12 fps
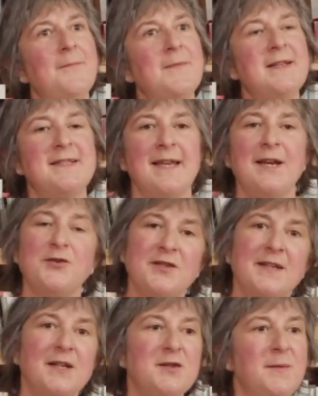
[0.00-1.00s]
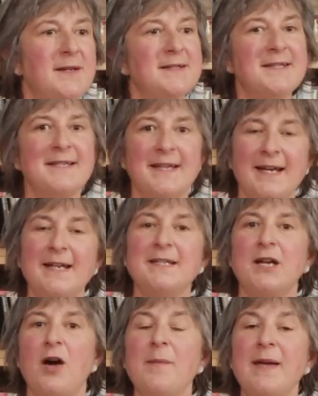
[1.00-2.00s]
It's interesting because we can see it
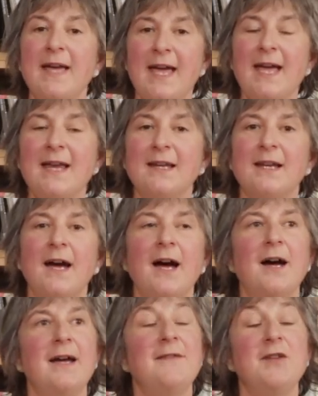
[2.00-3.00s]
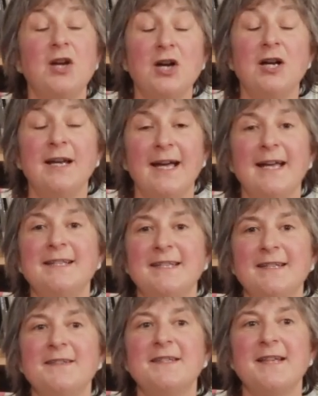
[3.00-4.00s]
coming in the early
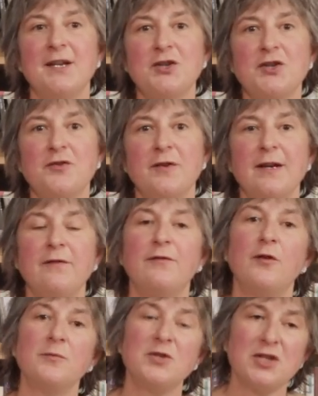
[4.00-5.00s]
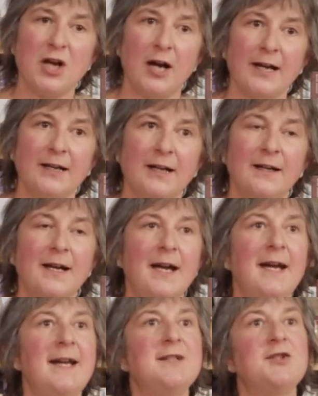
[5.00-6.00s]
18th century from China.
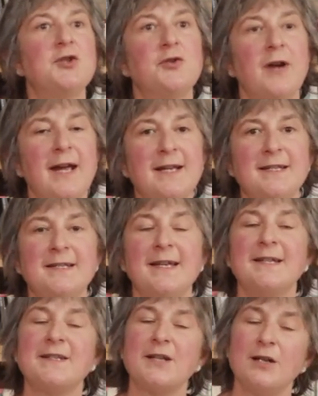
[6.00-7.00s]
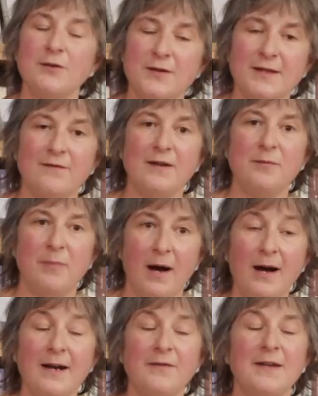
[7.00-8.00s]
It's traded exclusively
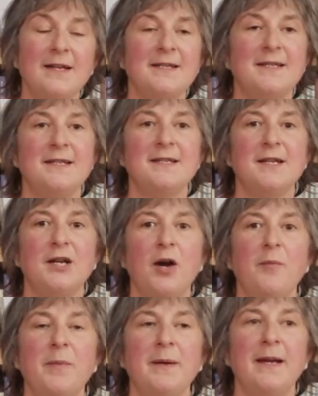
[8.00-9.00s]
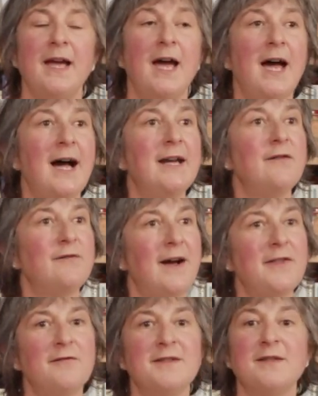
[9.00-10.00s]
by the East India Company, and in
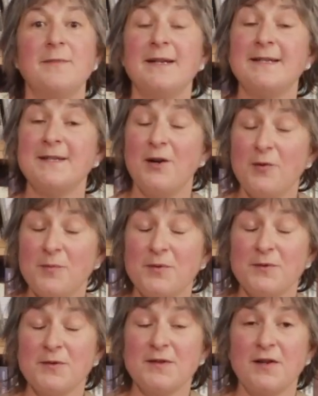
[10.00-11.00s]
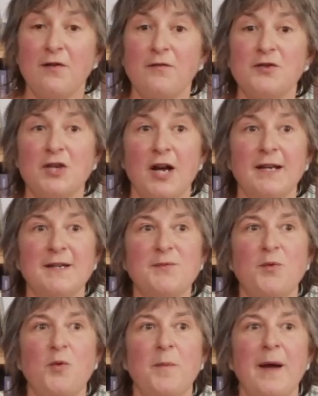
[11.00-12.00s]
fact there are some examples of Chinese
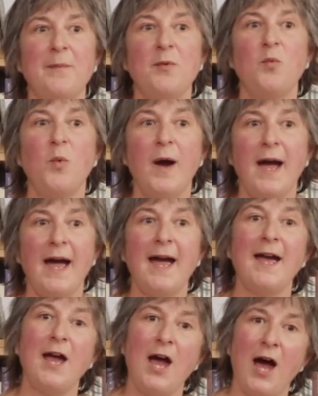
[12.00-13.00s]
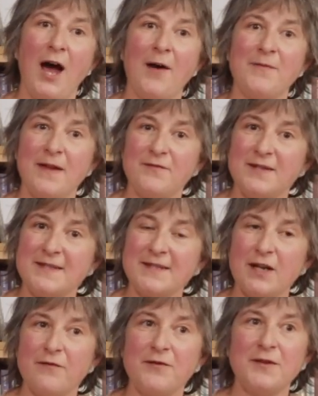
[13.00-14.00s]
wallpaper where they've
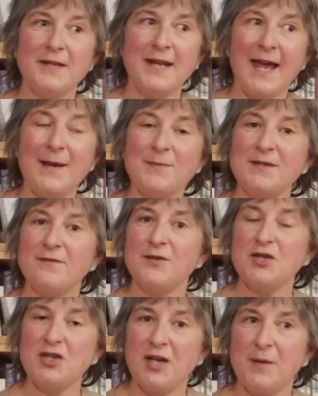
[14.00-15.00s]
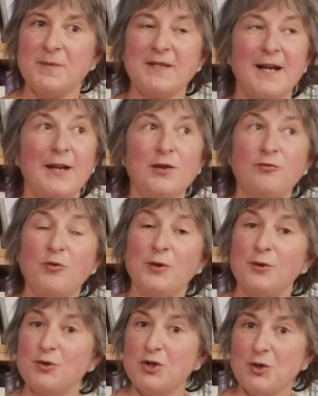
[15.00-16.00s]
discovered the names of the ships, like the
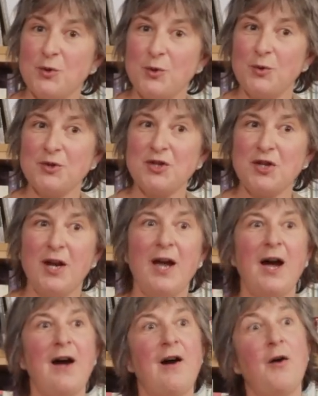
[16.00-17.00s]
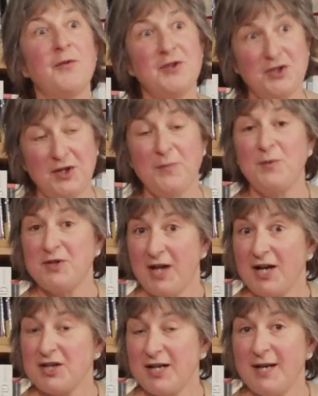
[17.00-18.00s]
Royal George on the ship which
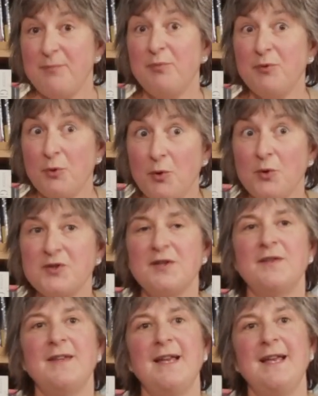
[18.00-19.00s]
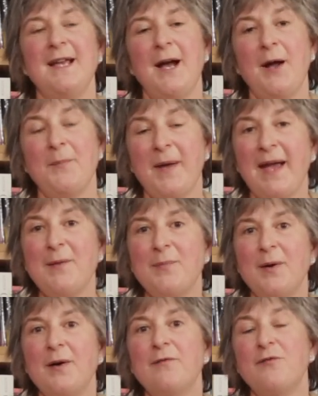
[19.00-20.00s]
actually brought the
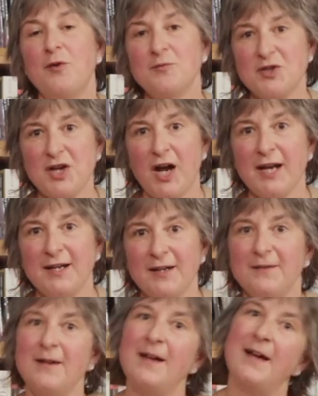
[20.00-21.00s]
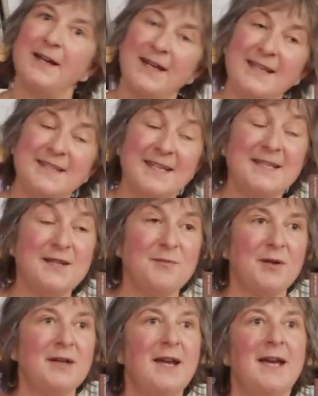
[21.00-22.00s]
paper from China. An East
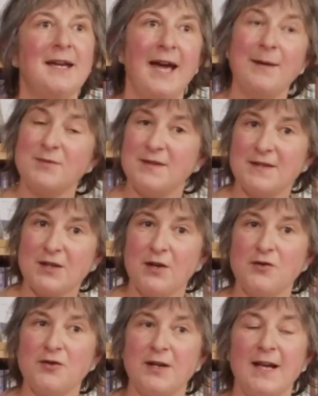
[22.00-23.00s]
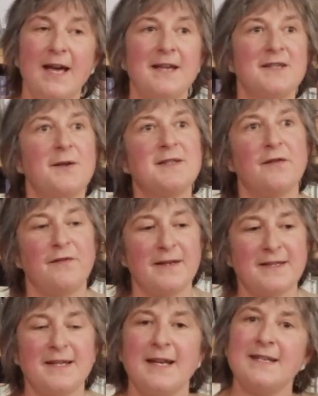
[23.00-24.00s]
Indiaman came to this country. So it's a
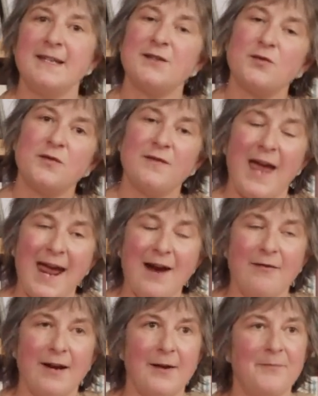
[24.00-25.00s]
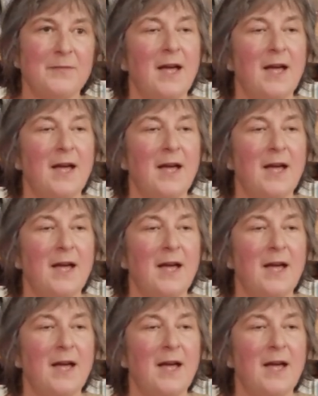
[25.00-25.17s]
fascinating sort of area.